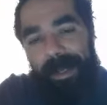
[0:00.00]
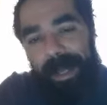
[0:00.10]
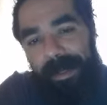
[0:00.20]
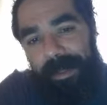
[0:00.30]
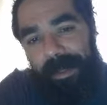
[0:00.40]

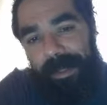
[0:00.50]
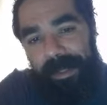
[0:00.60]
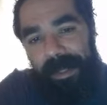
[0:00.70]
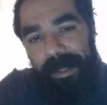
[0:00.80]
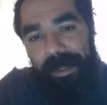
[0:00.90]

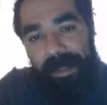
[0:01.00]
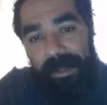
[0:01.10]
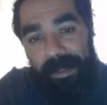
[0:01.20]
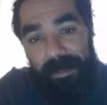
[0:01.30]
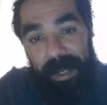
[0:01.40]
Analytics
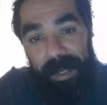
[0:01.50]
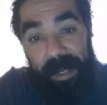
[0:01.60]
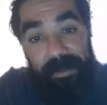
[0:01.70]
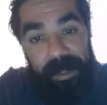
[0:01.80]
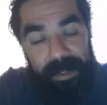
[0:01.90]
is my
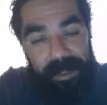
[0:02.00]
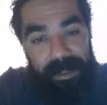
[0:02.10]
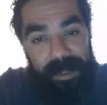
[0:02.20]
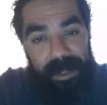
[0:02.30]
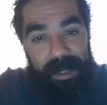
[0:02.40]

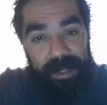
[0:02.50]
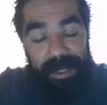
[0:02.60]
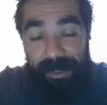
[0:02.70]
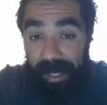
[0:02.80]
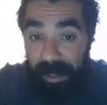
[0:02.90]
advantage
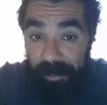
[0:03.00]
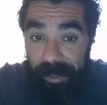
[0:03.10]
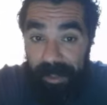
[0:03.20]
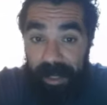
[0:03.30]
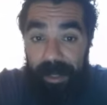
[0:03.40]
so I track all
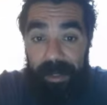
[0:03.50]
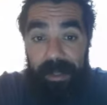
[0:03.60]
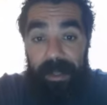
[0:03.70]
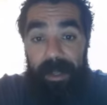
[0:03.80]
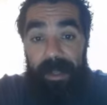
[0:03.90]
my
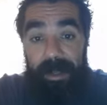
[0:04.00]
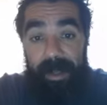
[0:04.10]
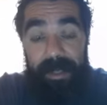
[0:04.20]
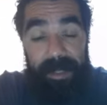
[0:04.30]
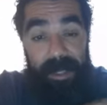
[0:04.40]
data,
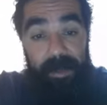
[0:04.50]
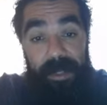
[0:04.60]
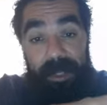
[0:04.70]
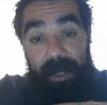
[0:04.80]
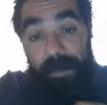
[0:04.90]
and that's how we're
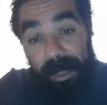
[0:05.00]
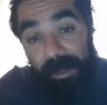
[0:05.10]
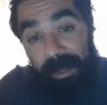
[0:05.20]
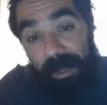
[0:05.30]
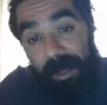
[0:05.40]
going to get
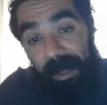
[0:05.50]
better.